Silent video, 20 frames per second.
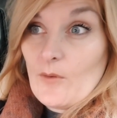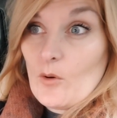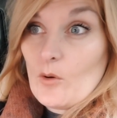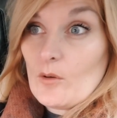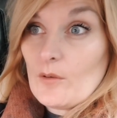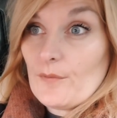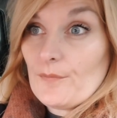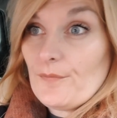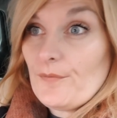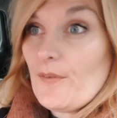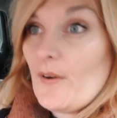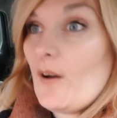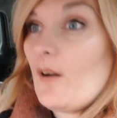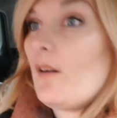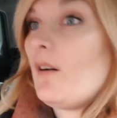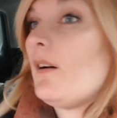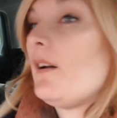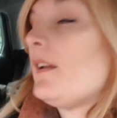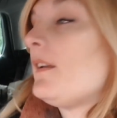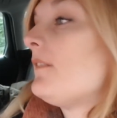4 and
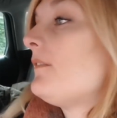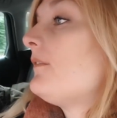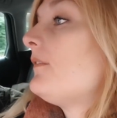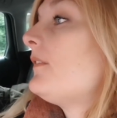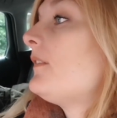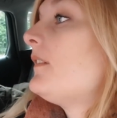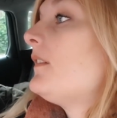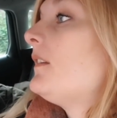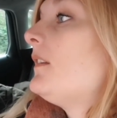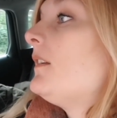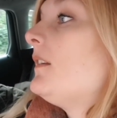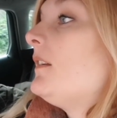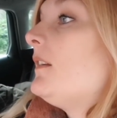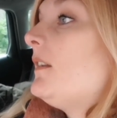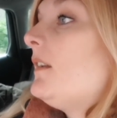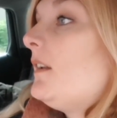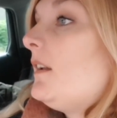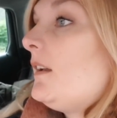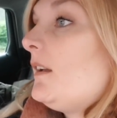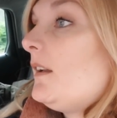5,
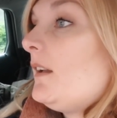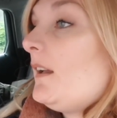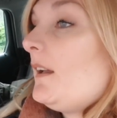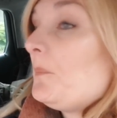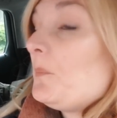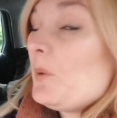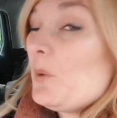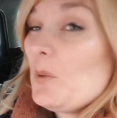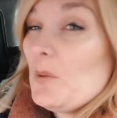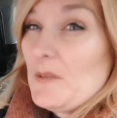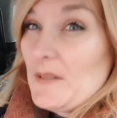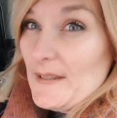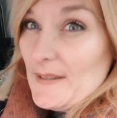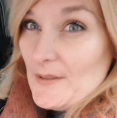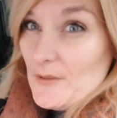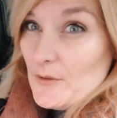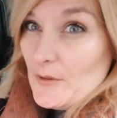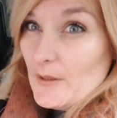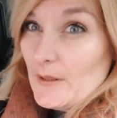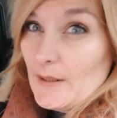and we've got to take
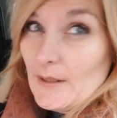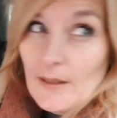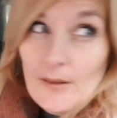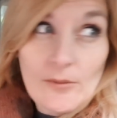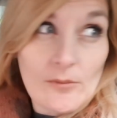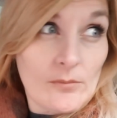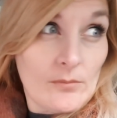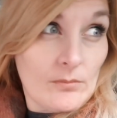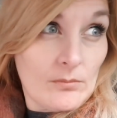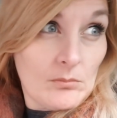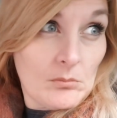the tree down.